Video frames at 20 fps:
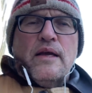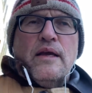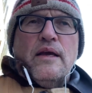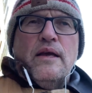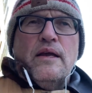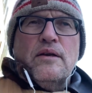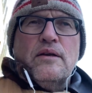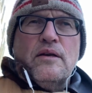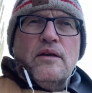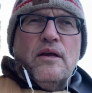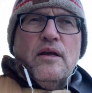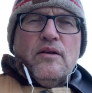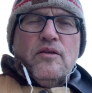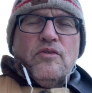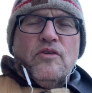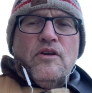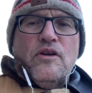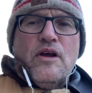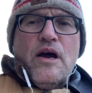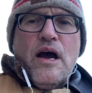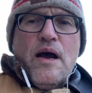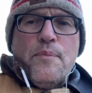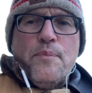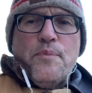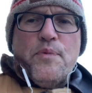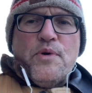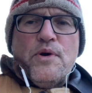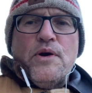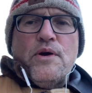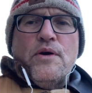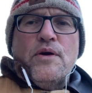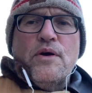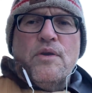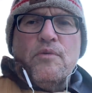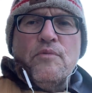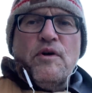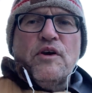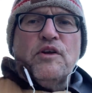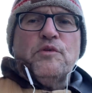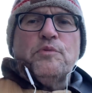it, it's an upper
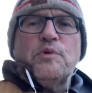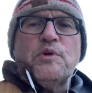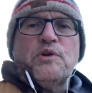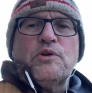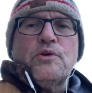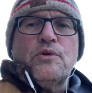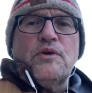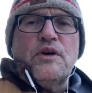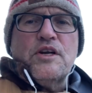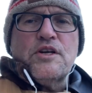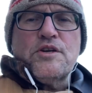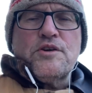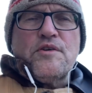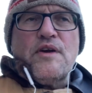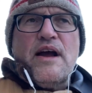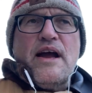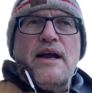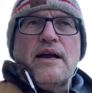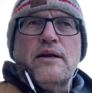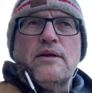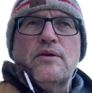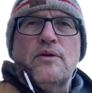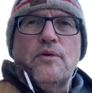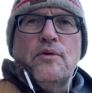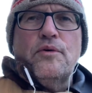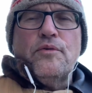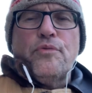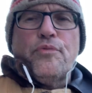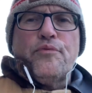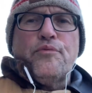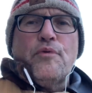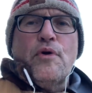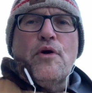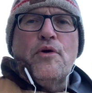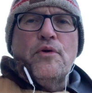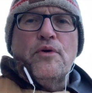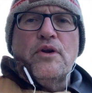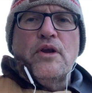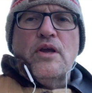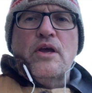respiratory tract or
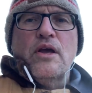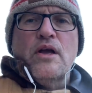throat